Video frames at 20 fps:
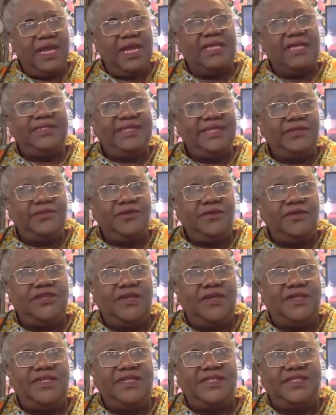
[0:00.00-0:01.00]
I still don't
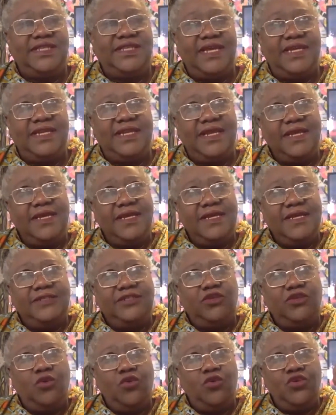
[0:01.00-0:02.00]
understand.
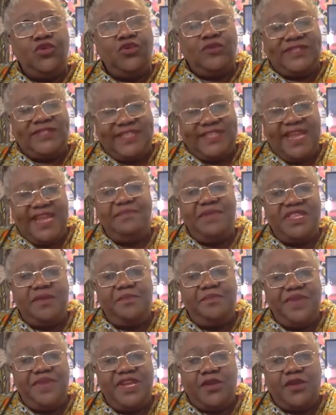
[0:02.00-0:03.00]
So you send me the
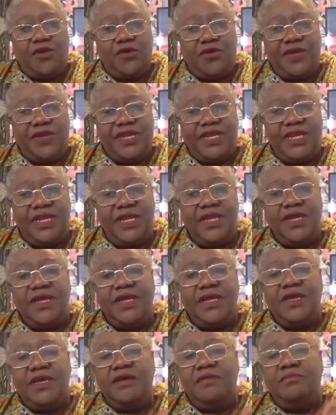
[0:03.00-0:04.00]
Bitcoin,
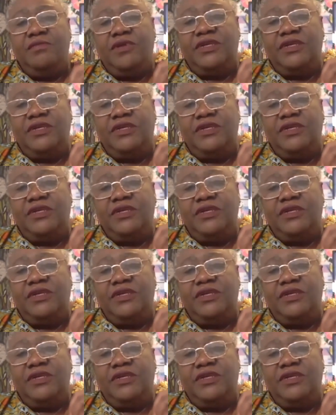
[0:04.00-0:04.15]
but